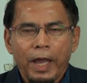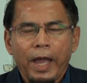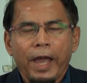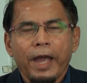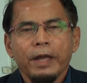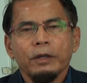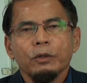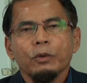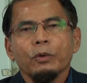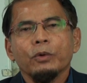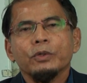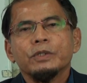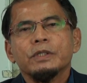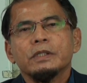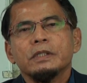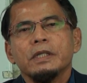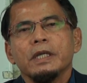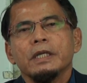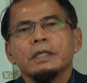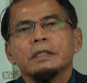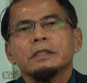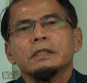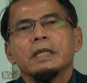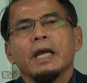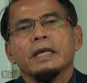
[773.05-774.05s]
And those
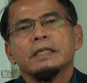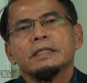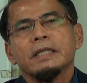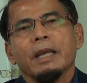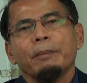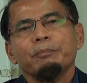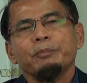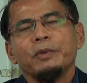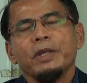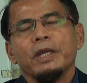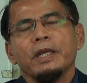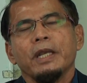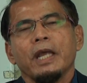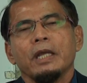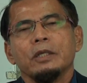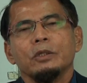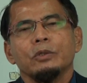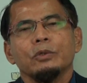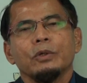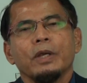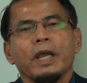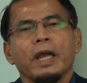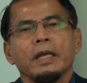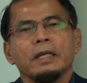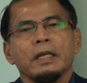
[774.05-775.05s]
things are something that
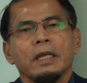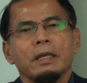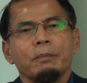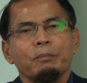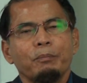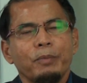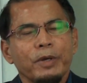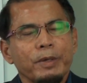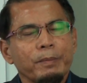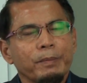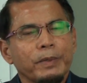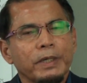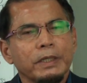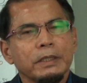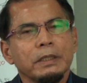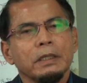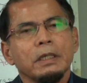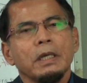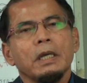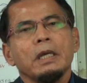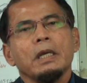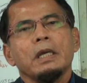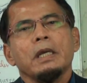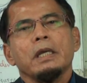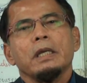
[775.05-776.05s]
you can implement
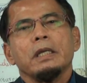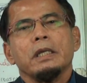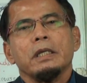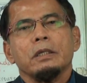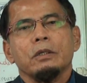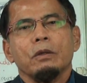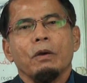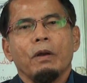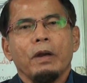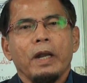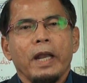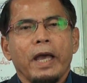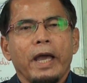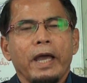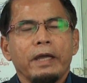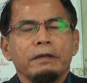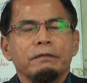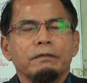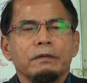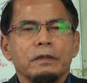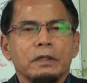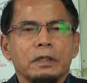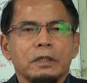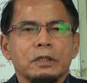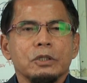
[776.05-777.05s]
in your
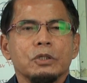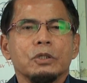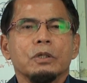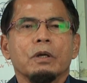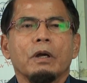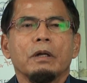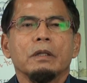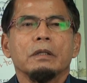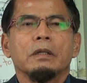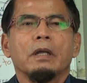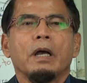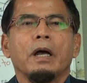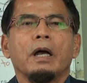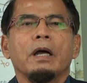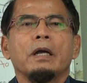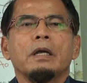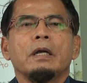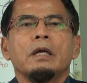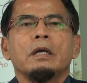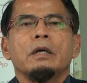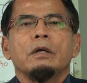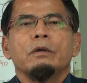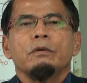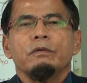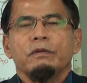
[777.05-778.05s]
life, inshallah,
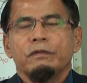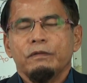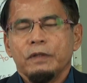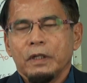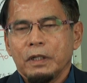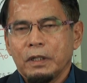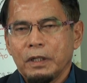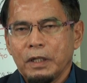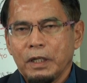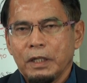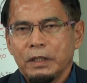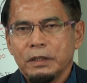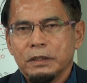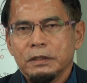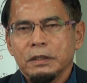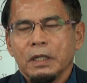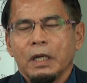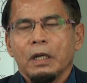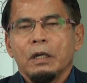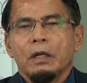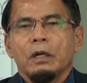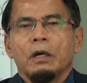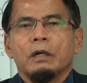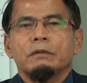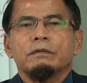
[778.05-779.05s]
with the grace
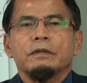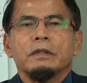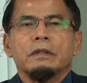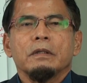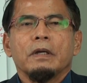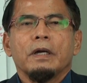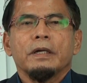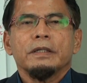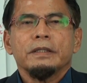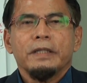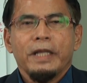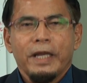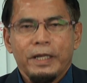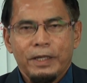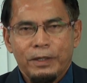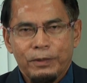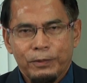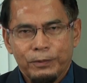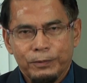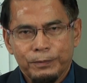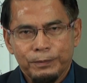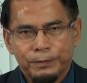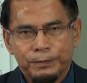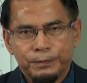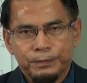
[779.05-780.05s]
of Allah. Thank
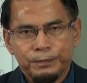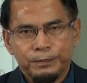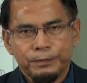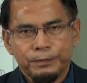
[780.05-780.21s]
you.